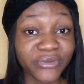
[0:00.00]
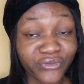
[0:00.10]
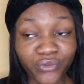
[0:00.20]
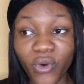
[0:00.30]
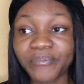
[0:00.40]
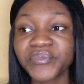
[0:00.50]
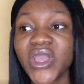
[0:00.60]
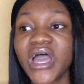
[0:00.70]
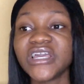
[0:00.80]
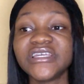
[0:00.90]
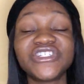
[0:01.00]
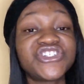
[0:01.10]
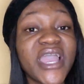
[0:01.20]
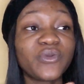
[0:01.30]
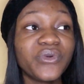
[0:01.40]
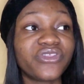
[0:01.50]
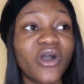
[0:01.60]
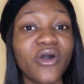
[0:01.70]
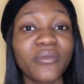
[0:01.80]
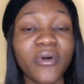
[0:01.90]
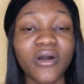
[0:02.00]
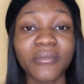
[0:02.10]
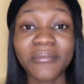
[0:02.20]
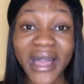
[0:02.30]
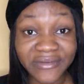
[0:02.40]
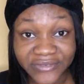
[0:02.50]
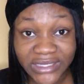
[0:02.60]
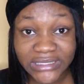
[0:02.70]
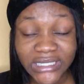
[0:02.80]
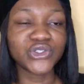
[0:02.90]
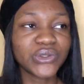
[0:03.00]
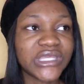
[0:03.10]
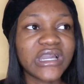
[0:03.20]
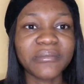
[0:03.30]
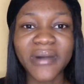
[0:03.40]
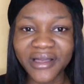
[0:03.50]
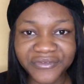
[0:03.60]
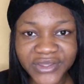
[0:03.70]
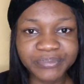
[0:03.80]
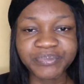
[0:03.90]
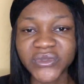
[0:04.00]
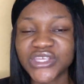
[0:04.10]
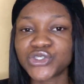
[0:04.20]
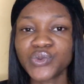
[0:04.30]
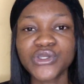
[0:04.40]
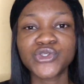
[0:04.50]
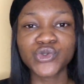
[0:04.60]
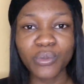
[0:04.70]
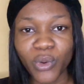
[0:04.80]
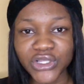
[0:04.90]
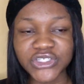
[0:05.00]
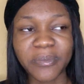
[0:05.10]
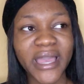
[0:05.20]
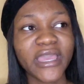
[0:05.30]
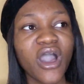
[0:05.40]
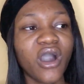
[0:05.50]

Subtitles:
before. He shared with Marvin. Do you think Marvin is doing too much by